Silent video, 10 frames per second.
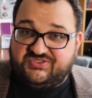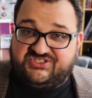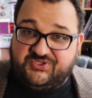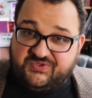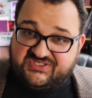Those
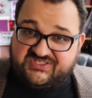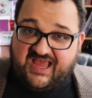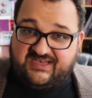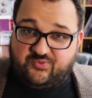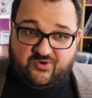dukes
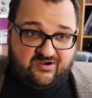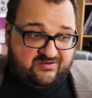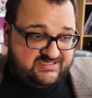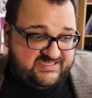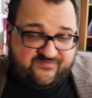that
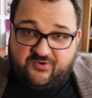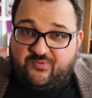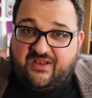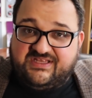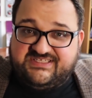were
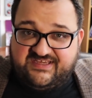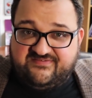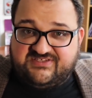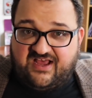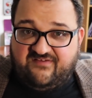different
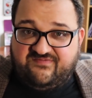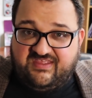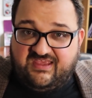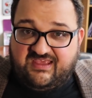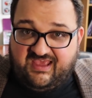relatives of
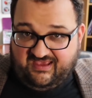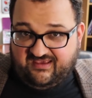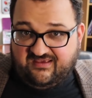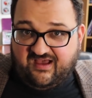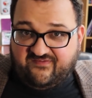the
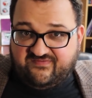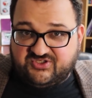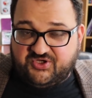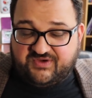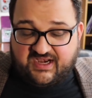king of
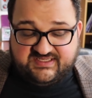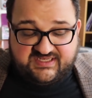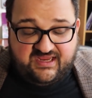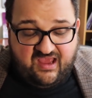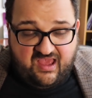the Zhou
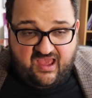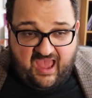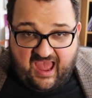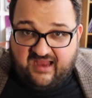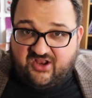dynasty
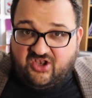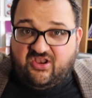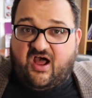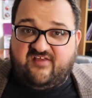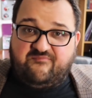had a
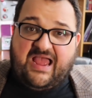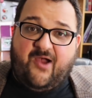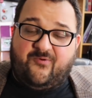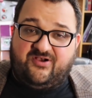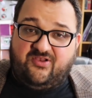lot of
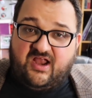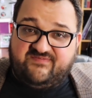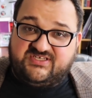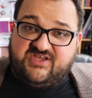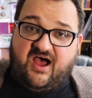power and a lot
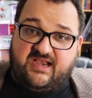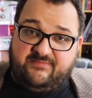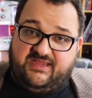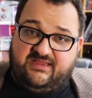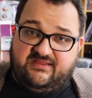of
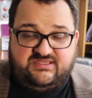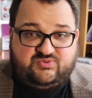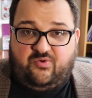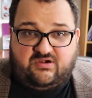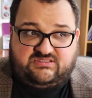autonomy.
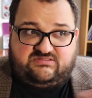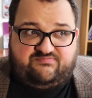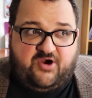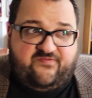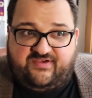This worked
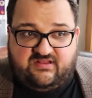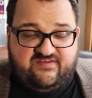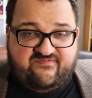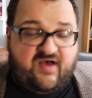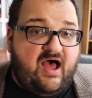
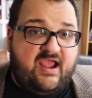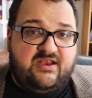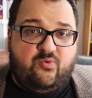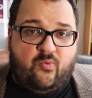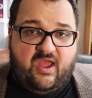perfectly
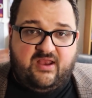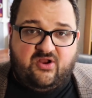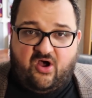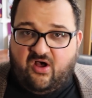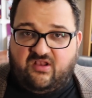fine
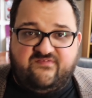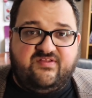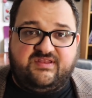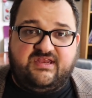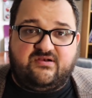when all of
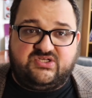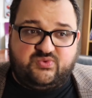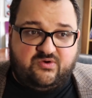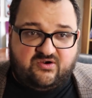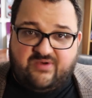the
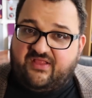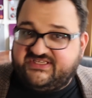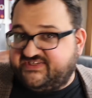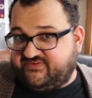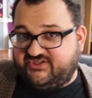leaders were
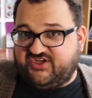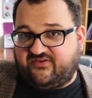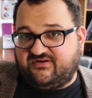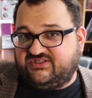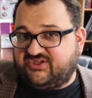relatives of each
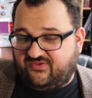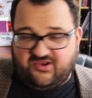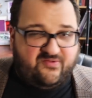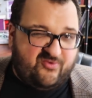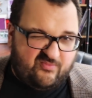other, and so,
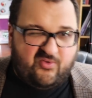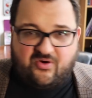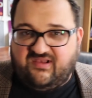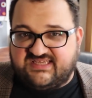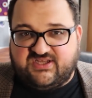you know, they were
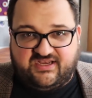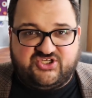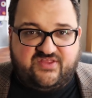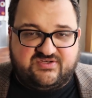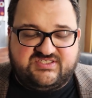more or less on
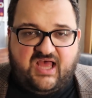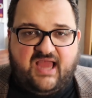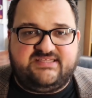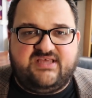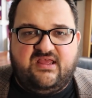each other's
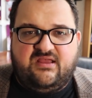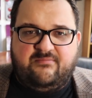sides.